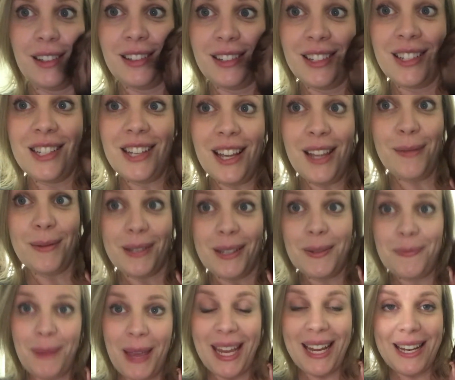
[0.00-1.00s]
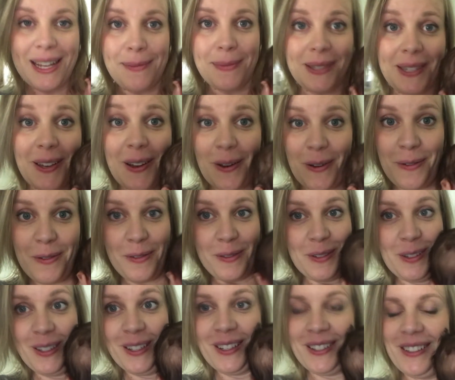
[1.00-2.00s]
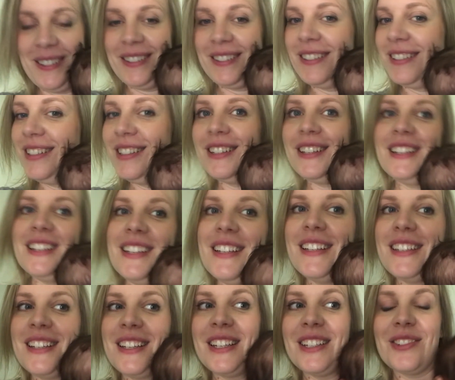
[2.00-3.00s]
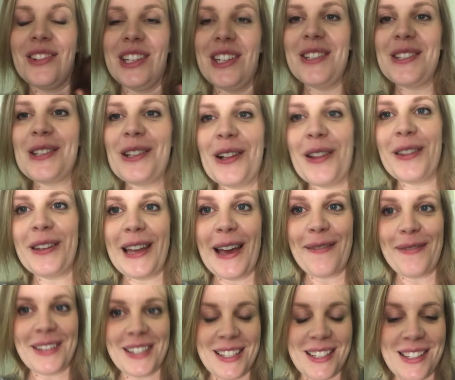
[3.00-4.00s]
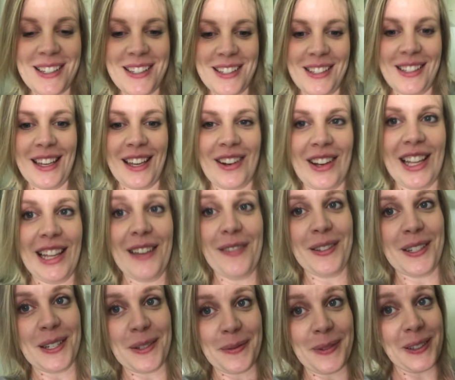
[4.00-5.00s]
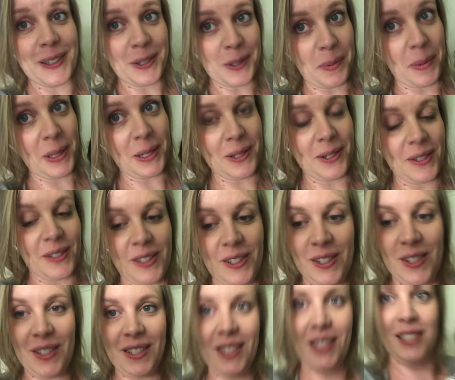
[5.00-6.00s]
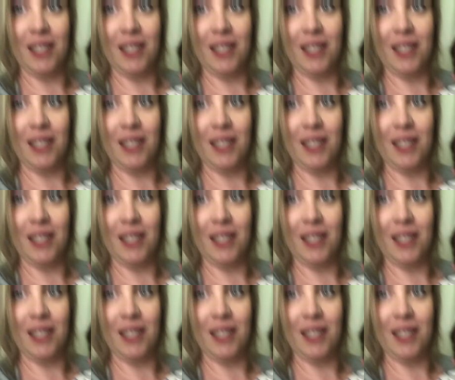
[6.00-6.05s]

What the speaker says: James has peed himself. We use cloth nappies and I left it a little bit too long.